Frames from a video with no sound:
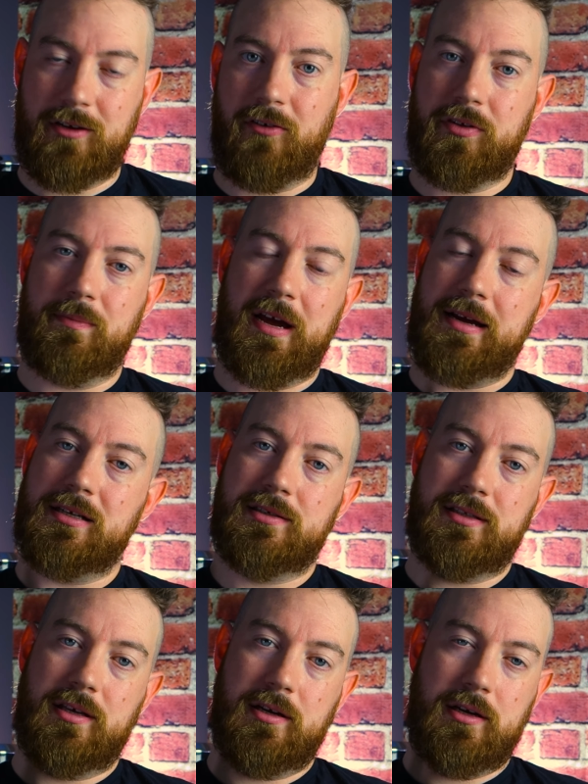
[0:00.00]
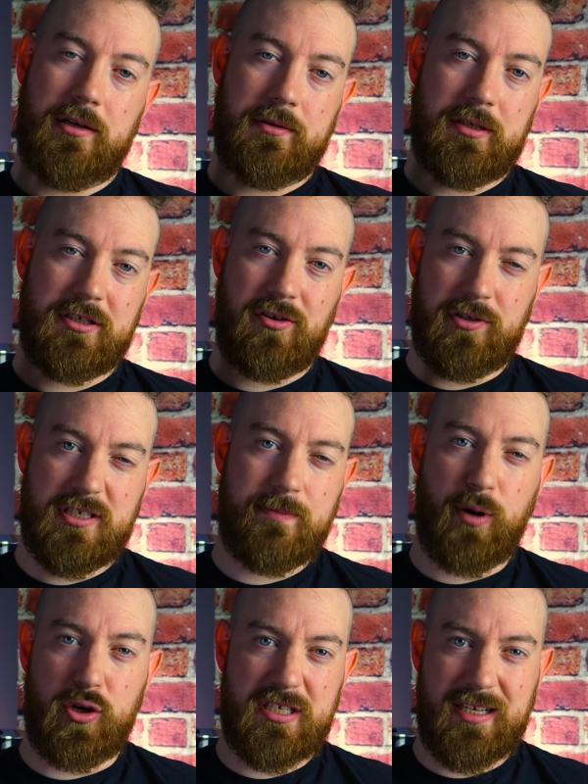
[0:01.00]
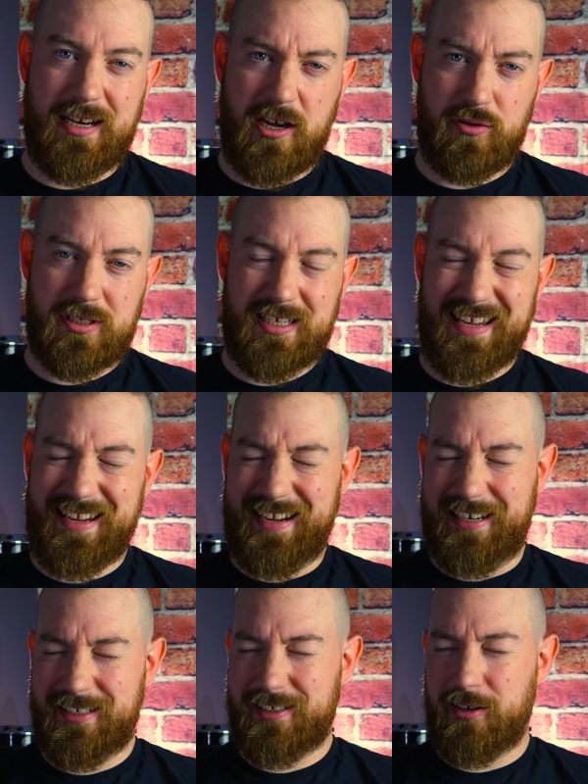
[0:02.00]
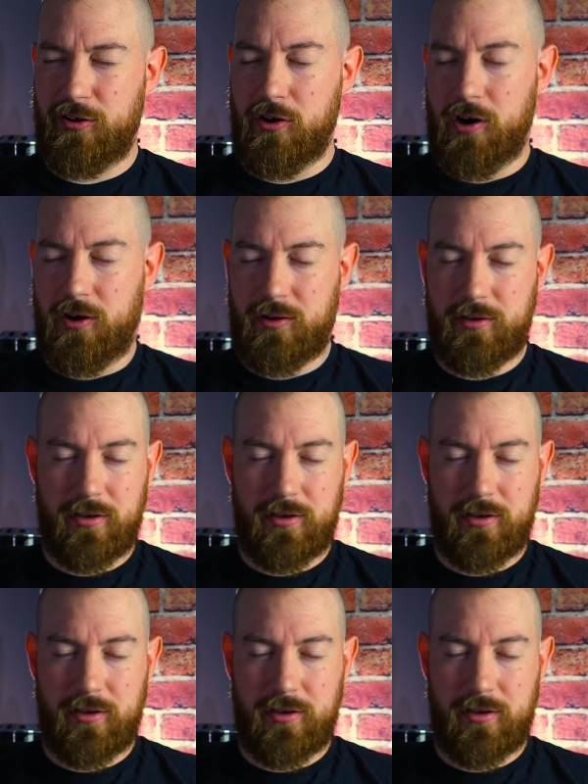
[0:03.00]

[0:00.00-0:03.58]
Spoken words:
thing off the bat is the sort of spicy notes. It's got